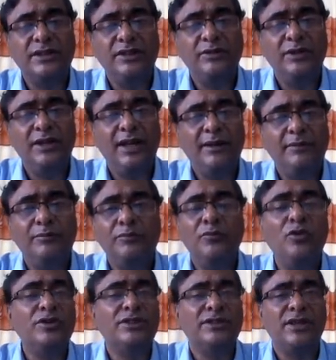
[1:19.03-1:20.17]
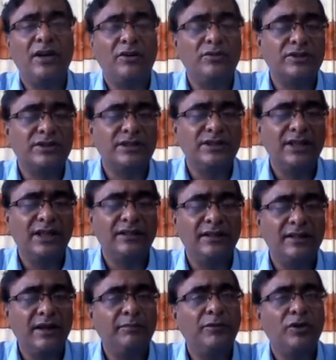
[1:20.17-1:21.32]
you will have more sounds than the
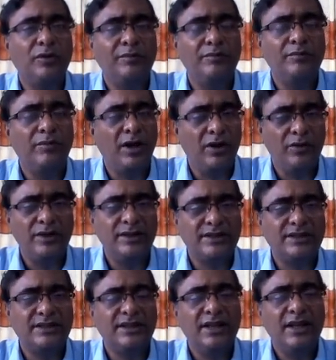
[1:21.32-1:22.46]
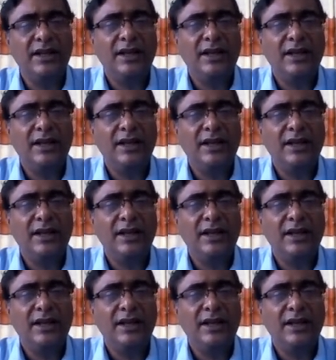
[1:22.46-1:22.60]
number of vowels.